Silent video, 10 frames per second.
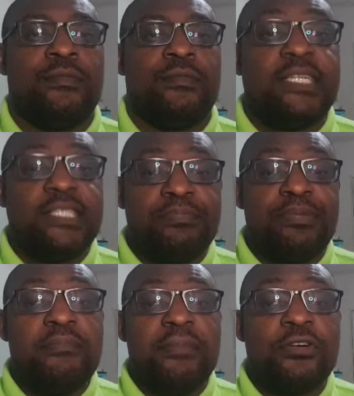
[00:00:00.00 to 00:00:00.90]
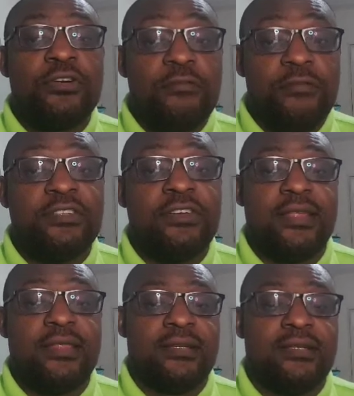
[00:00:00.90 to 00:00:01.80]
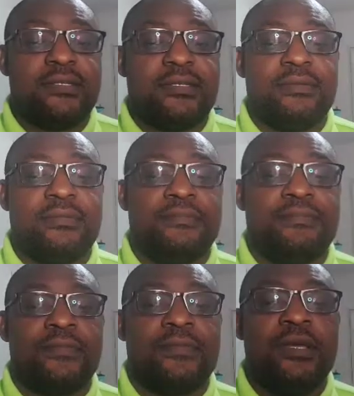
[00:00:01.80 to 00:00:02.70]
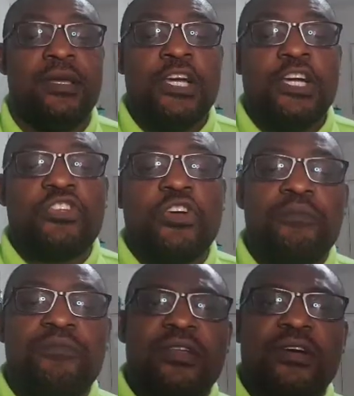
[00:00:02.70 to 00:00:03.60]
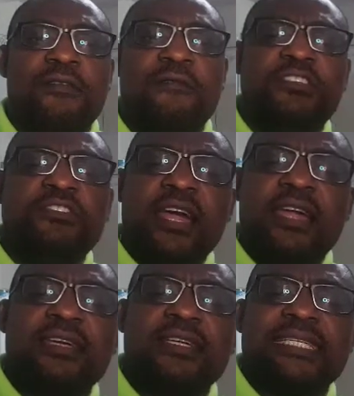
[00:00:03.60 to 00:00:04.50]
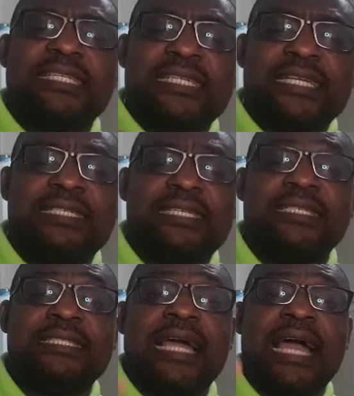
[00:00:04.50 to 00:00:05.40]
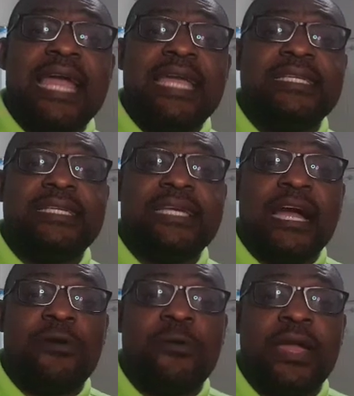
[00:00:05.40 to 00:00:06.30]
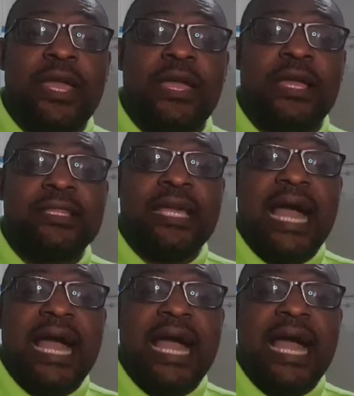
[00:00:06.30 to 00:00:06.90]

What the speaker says: That's the primary goal of virtue ethics. So virtue ethics stresses the ideal way